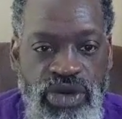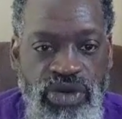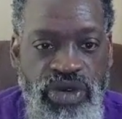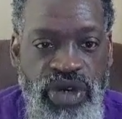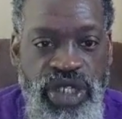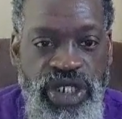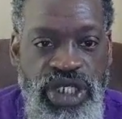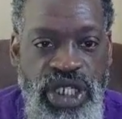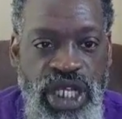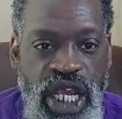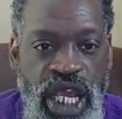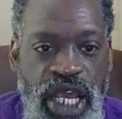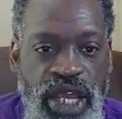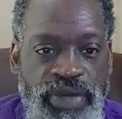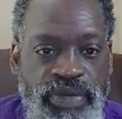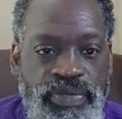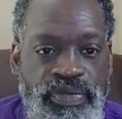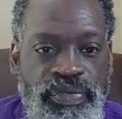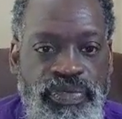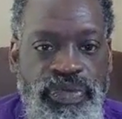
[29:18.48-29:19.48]
Where's it at?
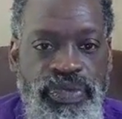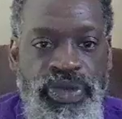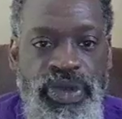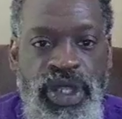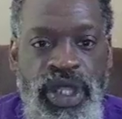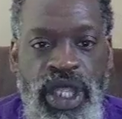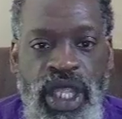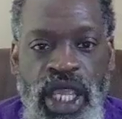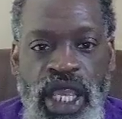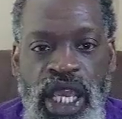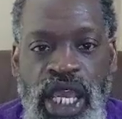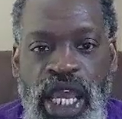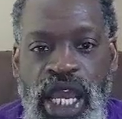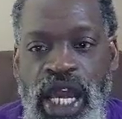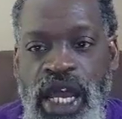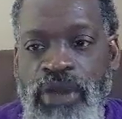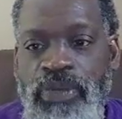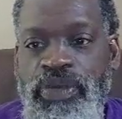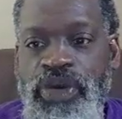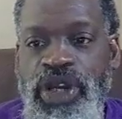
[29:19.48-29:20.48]
I
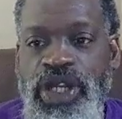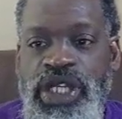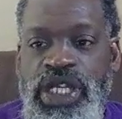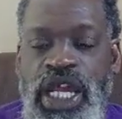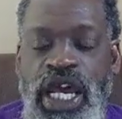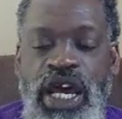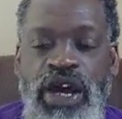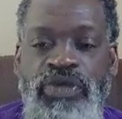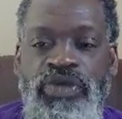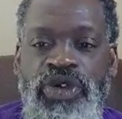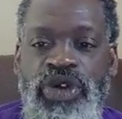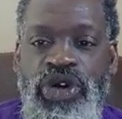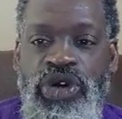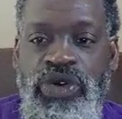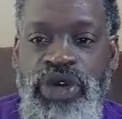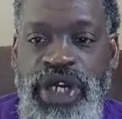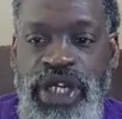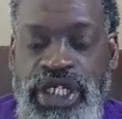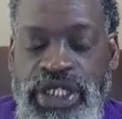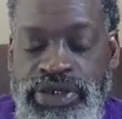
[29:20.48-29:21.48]
gotta pull it down real
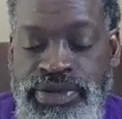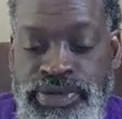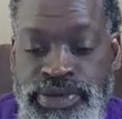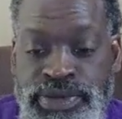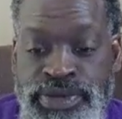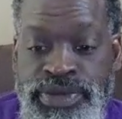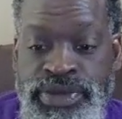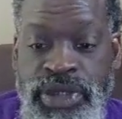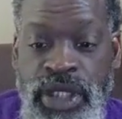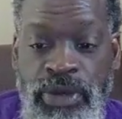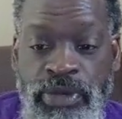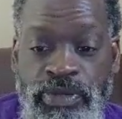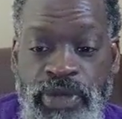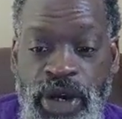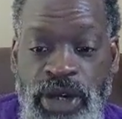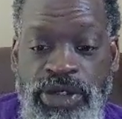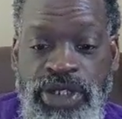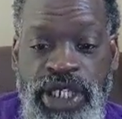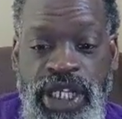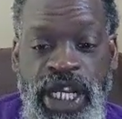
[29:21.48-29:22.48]
quick and
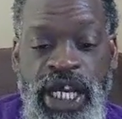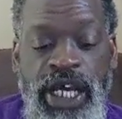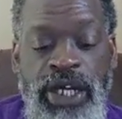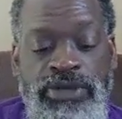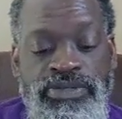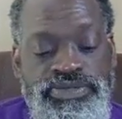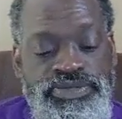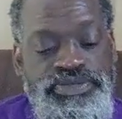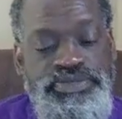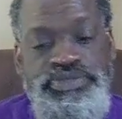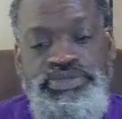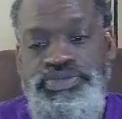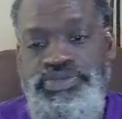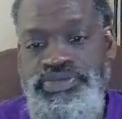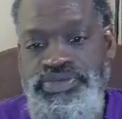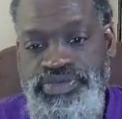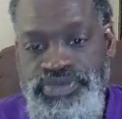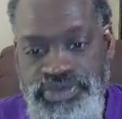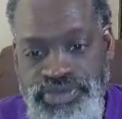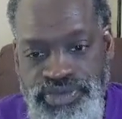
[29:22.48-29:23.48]
post it up.
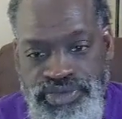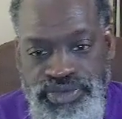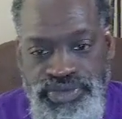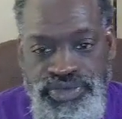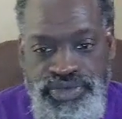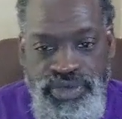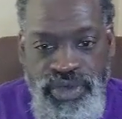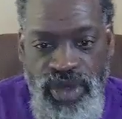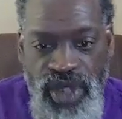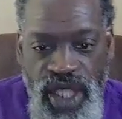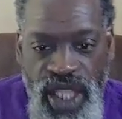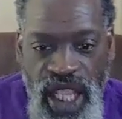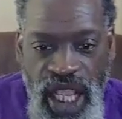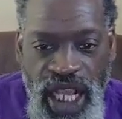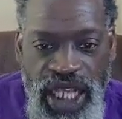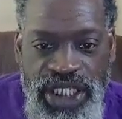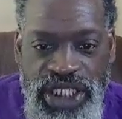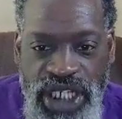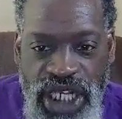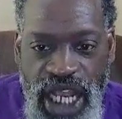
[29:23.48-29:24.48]

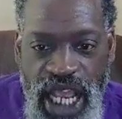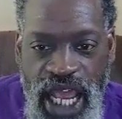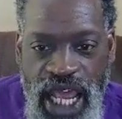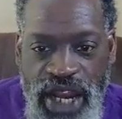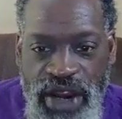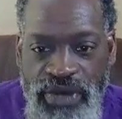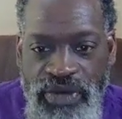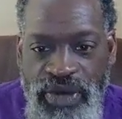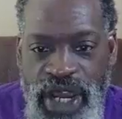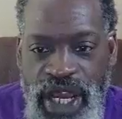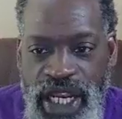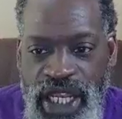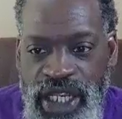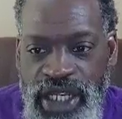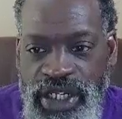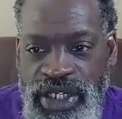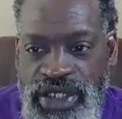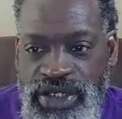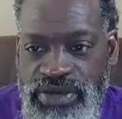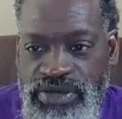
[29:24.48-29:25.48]
I should have had it ready,
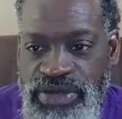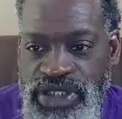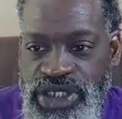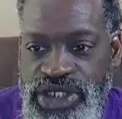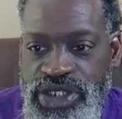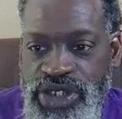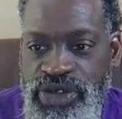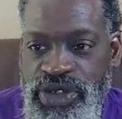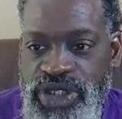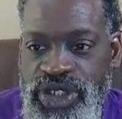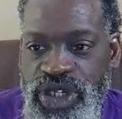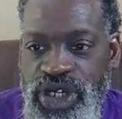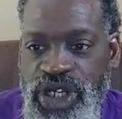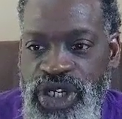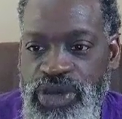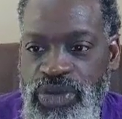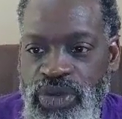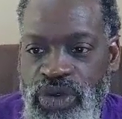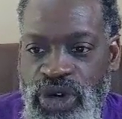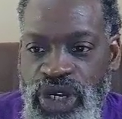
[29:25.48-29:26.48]
but it's
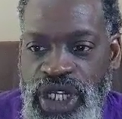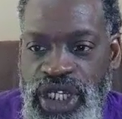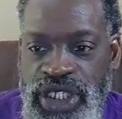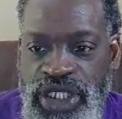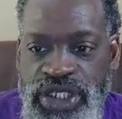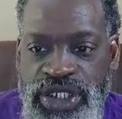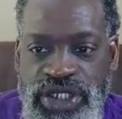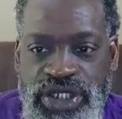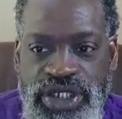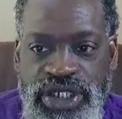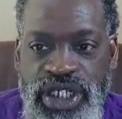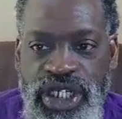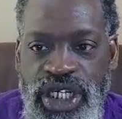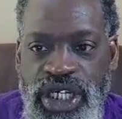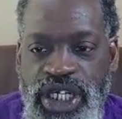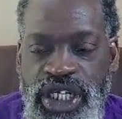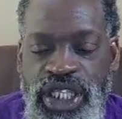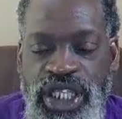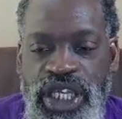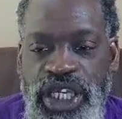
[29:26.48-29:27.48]
early morning.
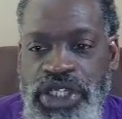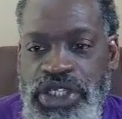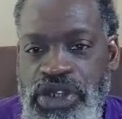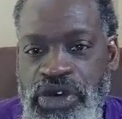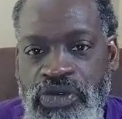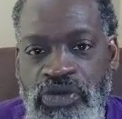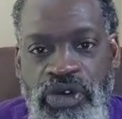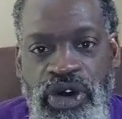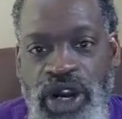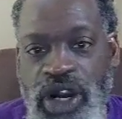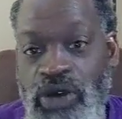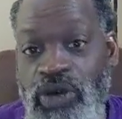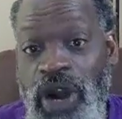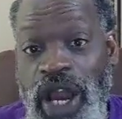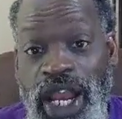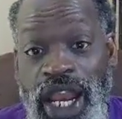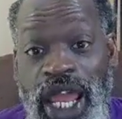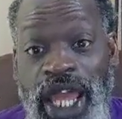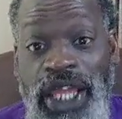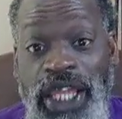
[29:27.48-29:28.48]
Things don't work
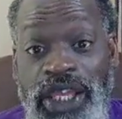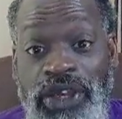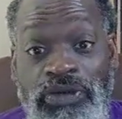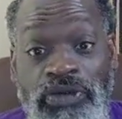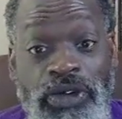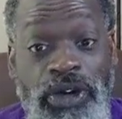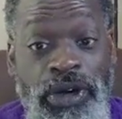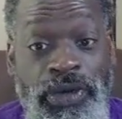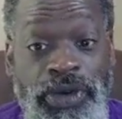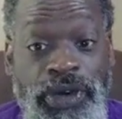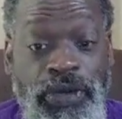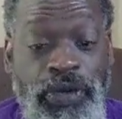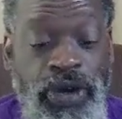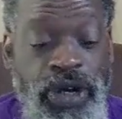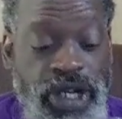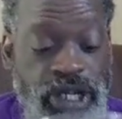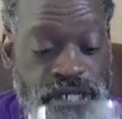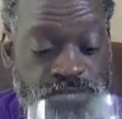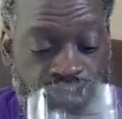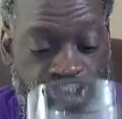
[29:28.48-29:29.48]
quite like you want them to
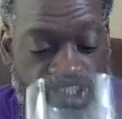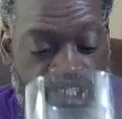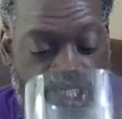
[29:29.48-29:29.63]
work.